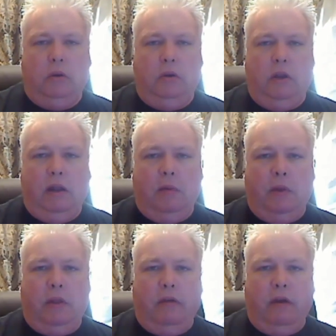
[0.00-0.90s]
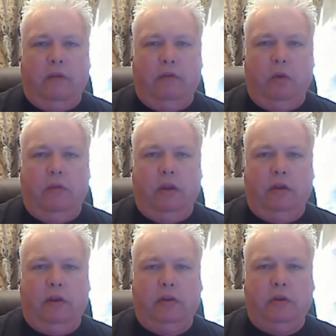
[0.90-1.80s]
dealing with a few of
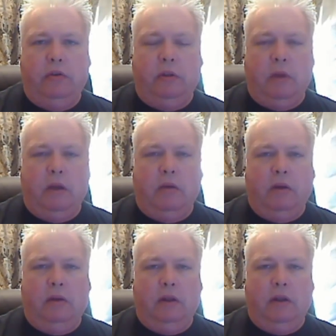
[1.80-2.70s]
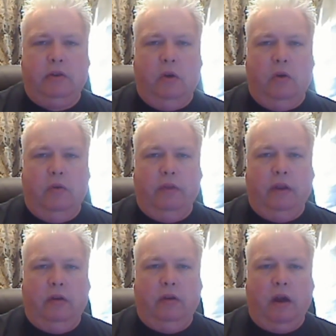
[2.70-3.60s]
these issues. I'm not going to lecture over
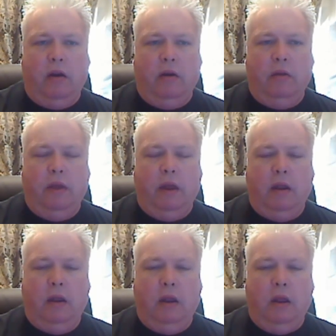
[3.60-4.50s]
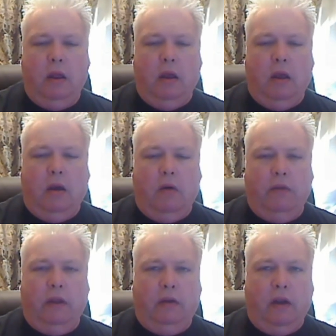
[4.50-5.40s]
the entire thing,
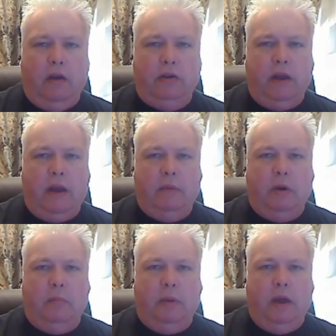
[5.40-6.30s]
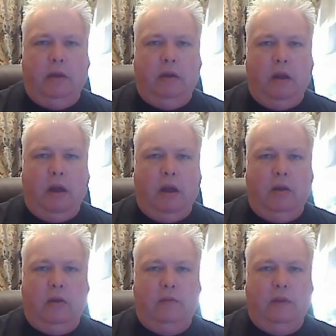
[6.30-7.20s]
over the entire chapter, but
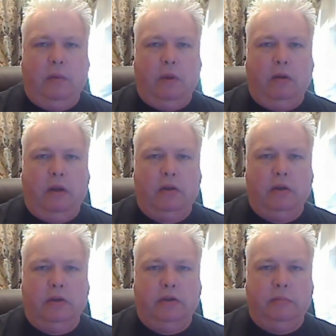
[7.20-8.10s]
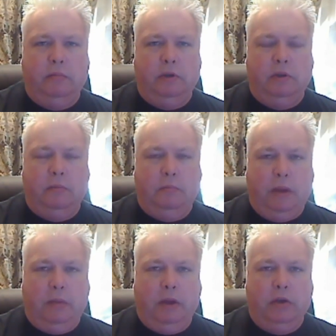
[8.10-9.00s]
I definitely want to touch on some
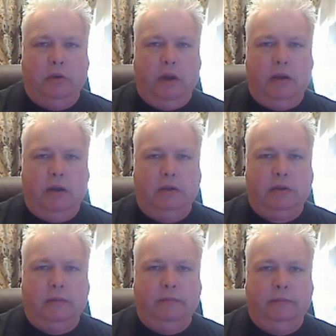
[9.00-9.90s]
big picture ideas.